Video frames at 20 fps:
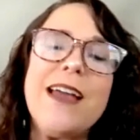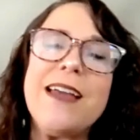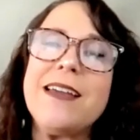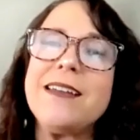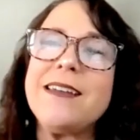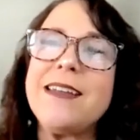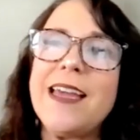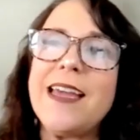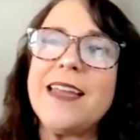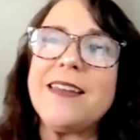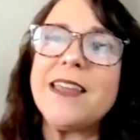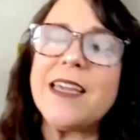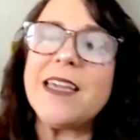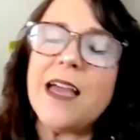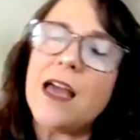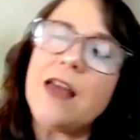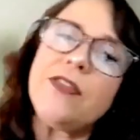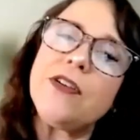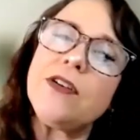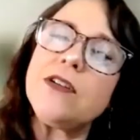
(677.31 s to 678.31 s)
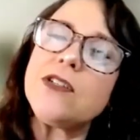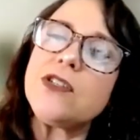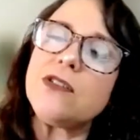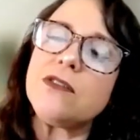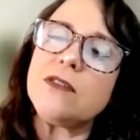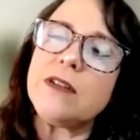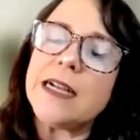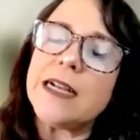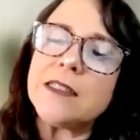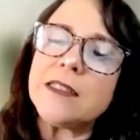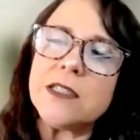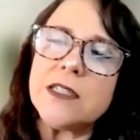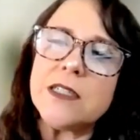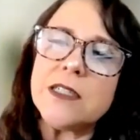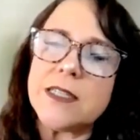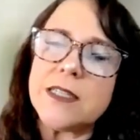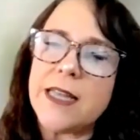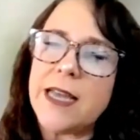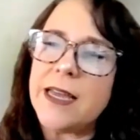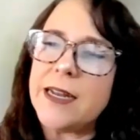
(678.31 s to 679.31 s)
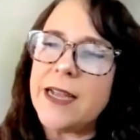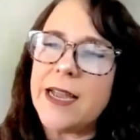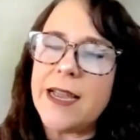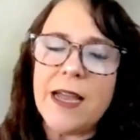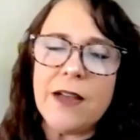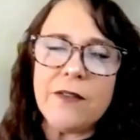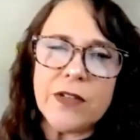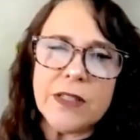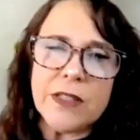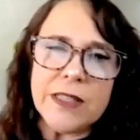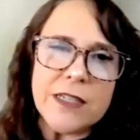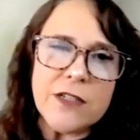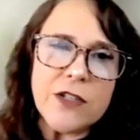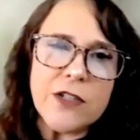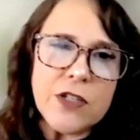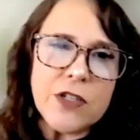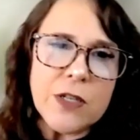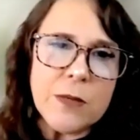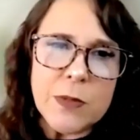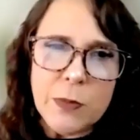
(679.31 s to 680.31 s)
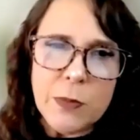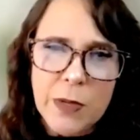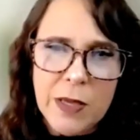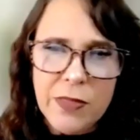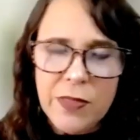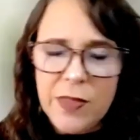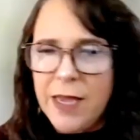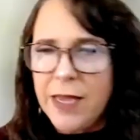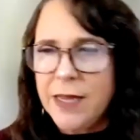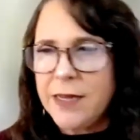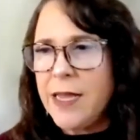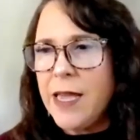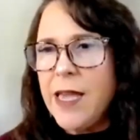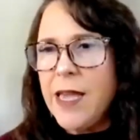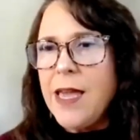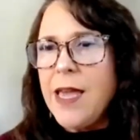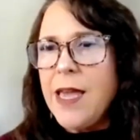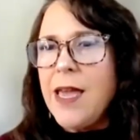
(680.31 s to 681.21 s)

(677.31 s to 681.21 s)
and the other directors that I have relationships with, and